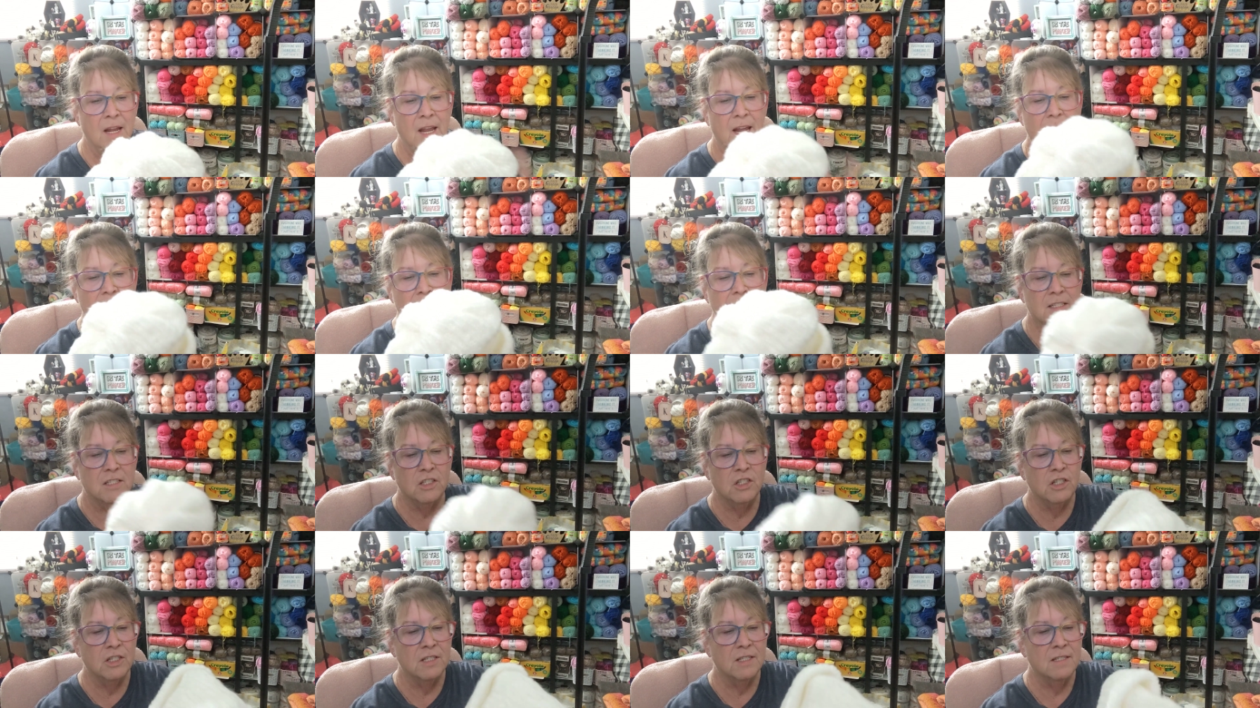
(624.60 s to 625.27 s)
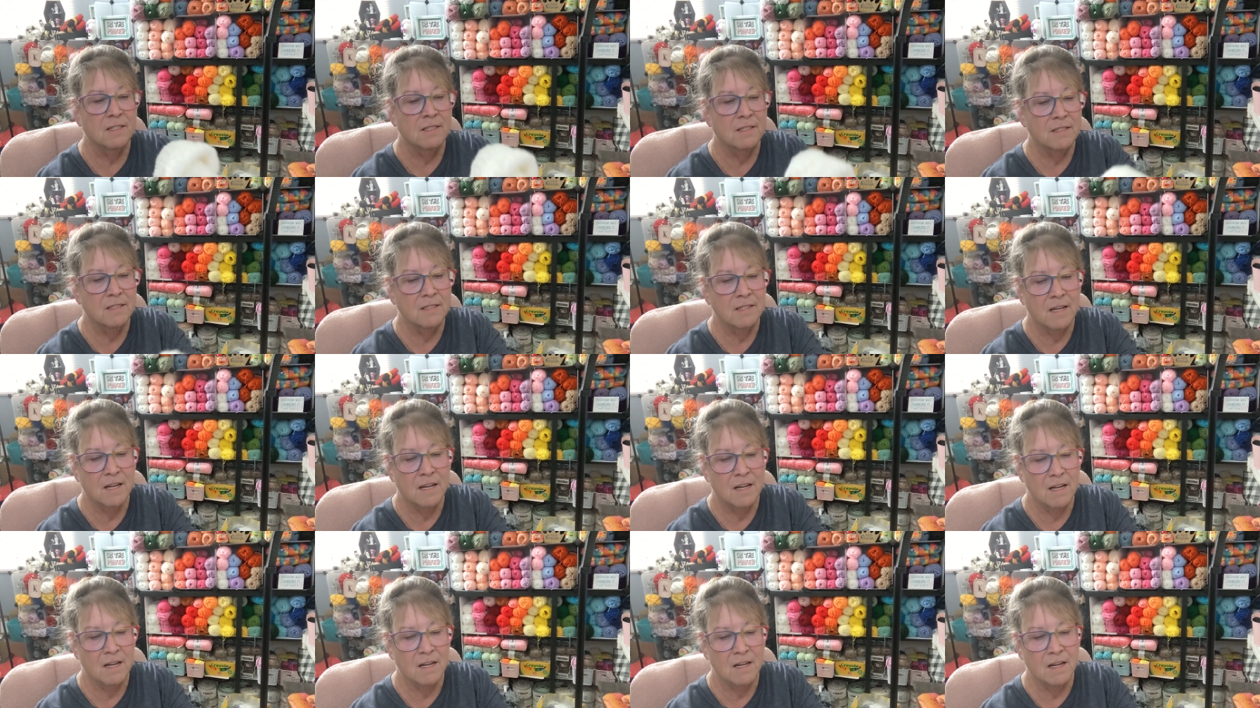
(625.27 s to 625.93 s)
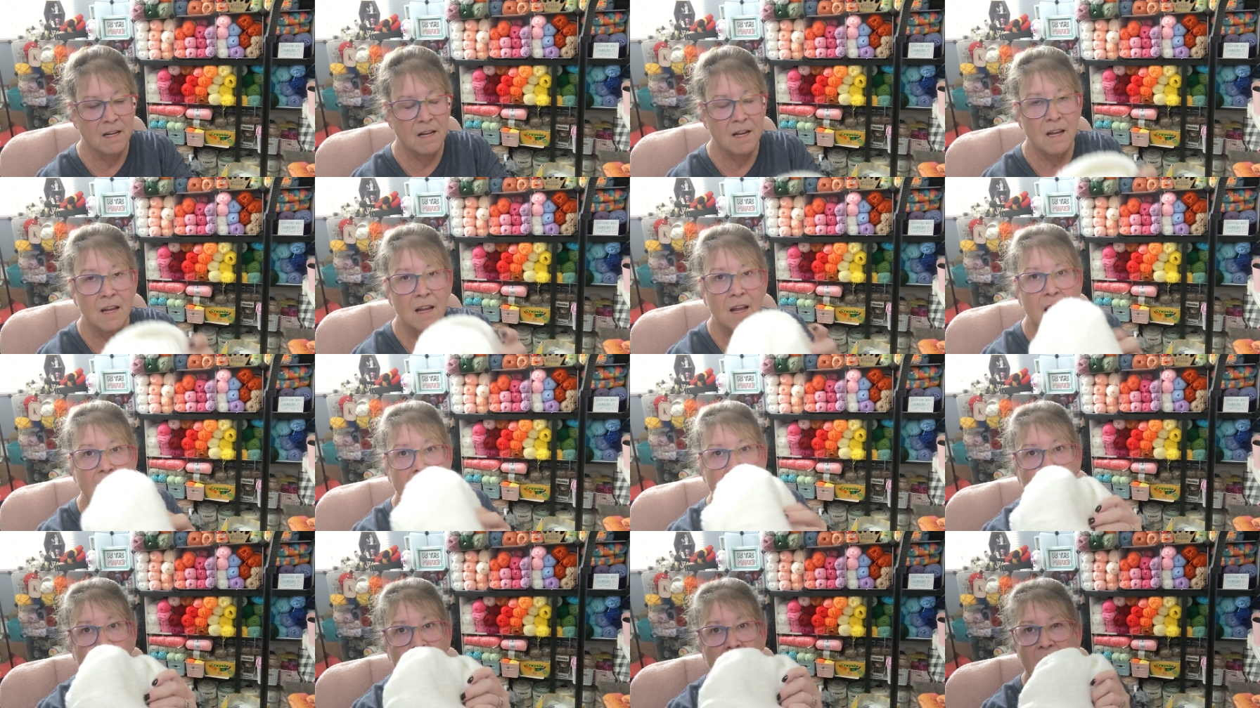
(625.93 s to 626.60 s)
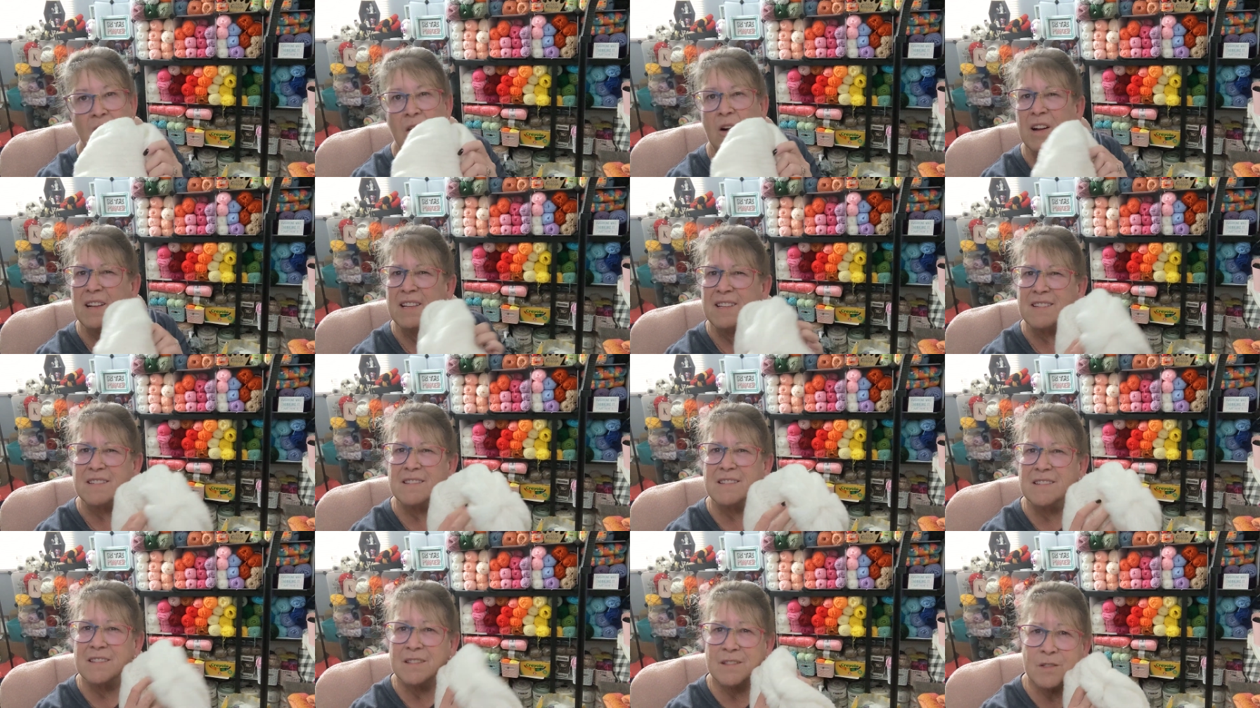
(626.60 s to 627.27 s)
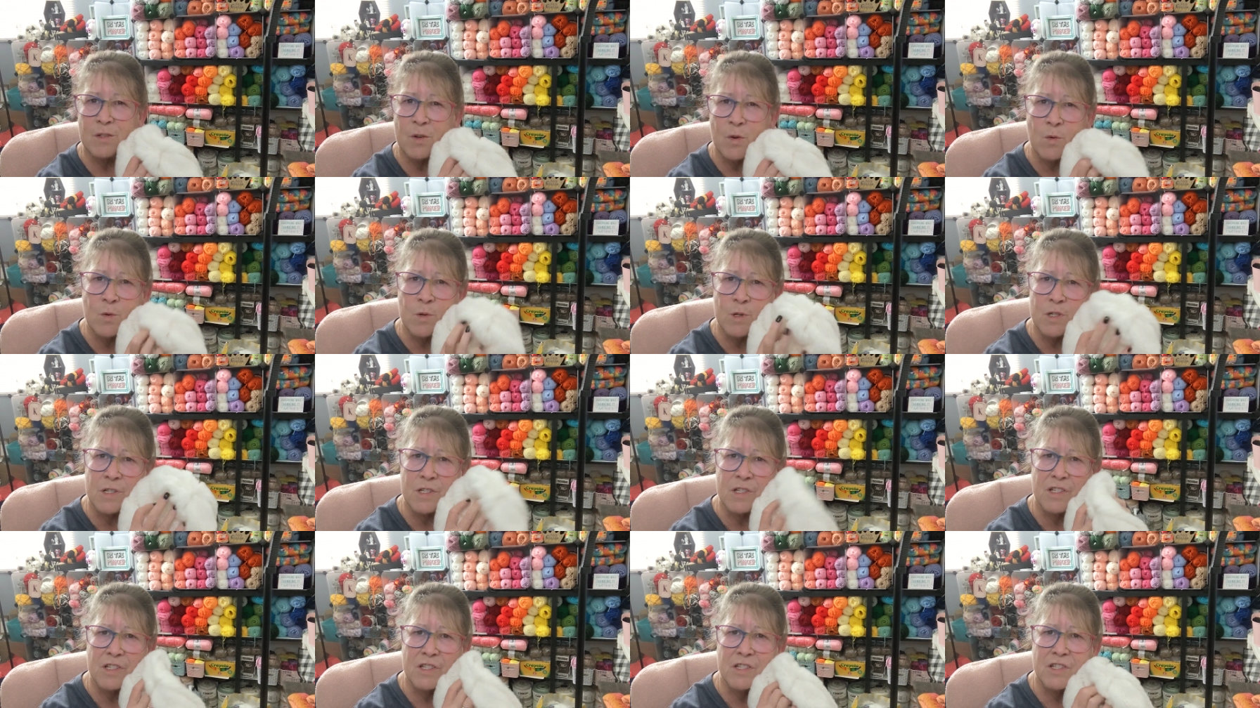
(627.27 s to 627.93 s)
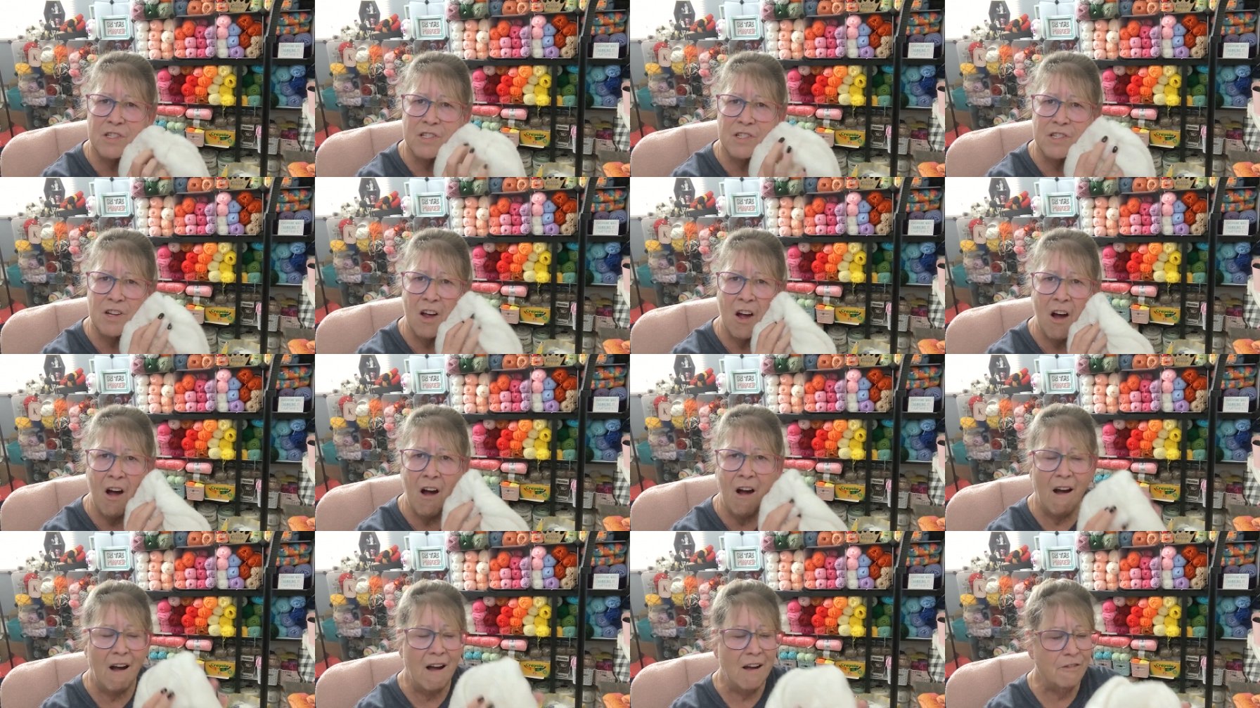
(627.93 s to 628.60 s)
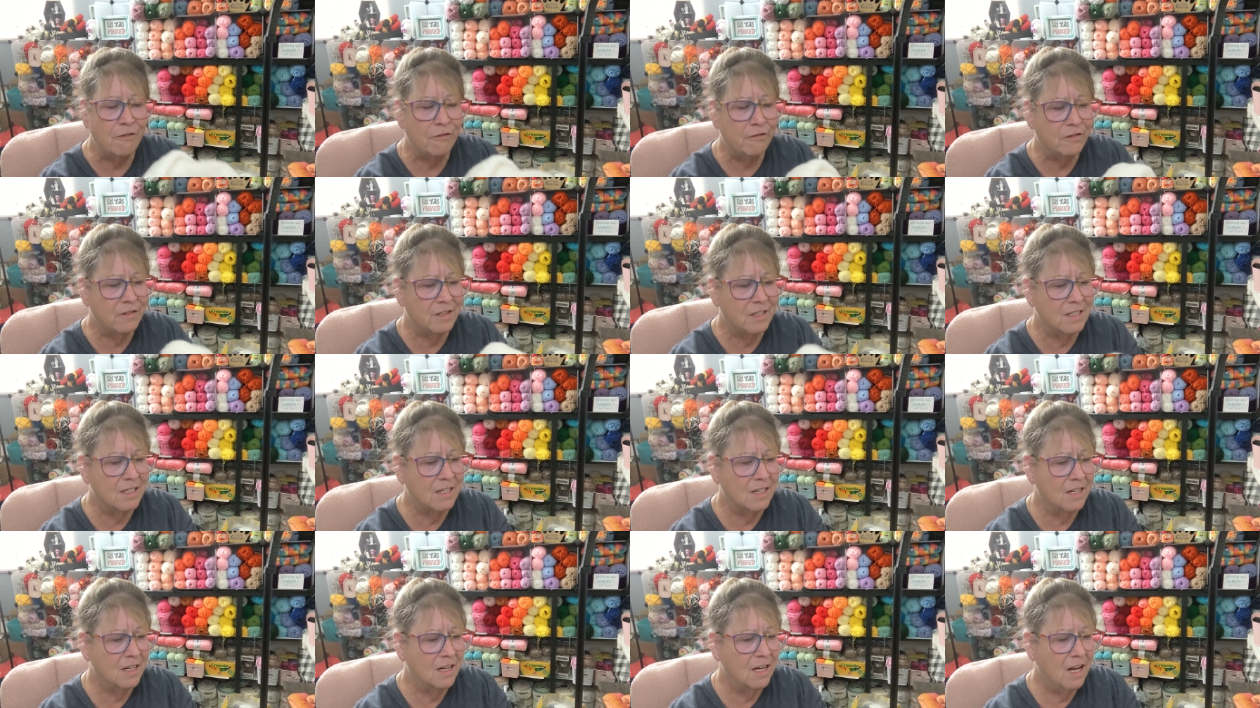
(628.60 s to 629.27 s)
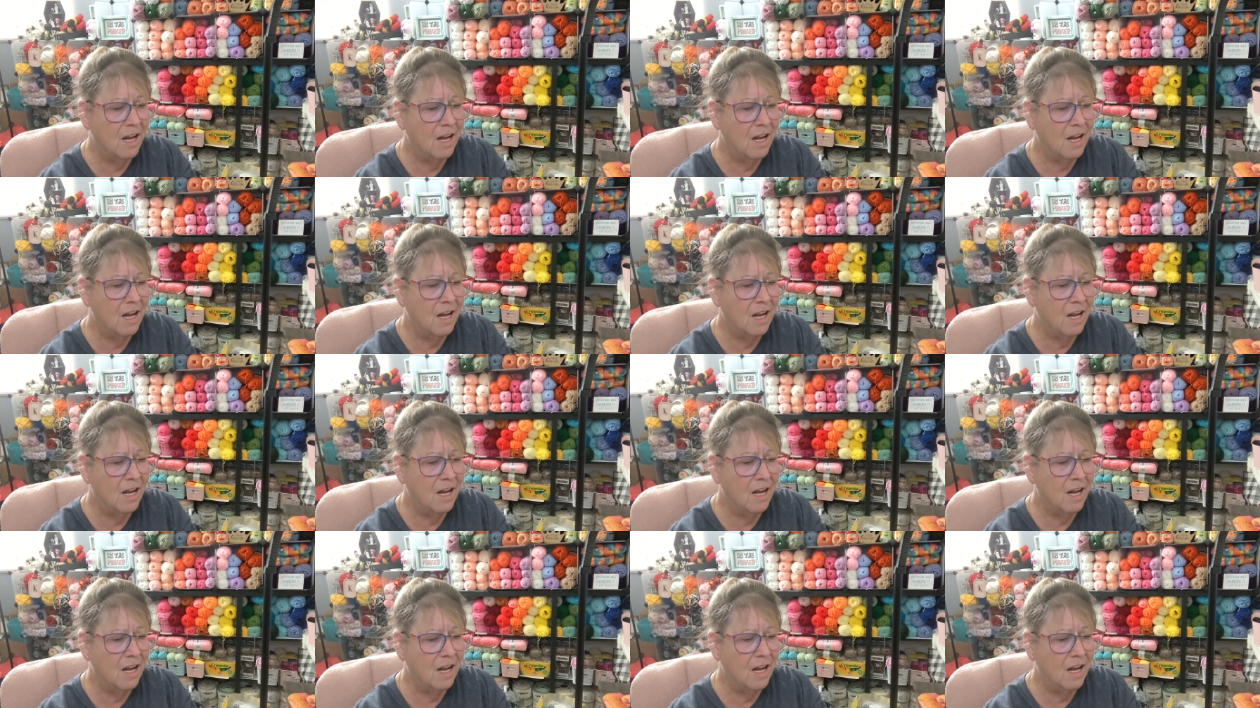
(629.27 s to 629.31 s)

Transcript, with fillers: And it's just oh, its so soft.